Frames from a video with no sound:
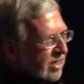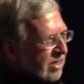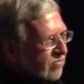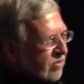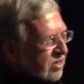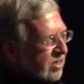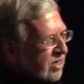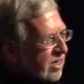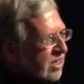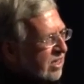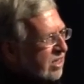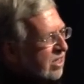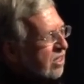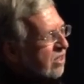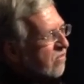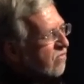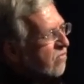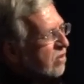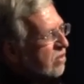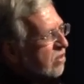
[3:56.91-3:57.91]
every night
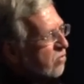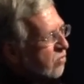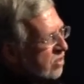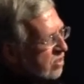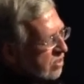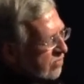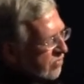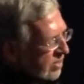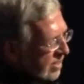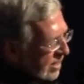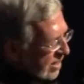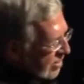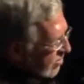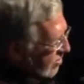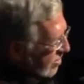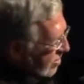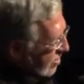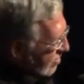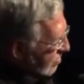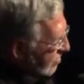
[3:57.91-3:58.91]
from the wonderful
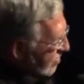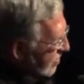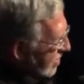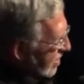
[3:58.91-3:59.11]
counselor.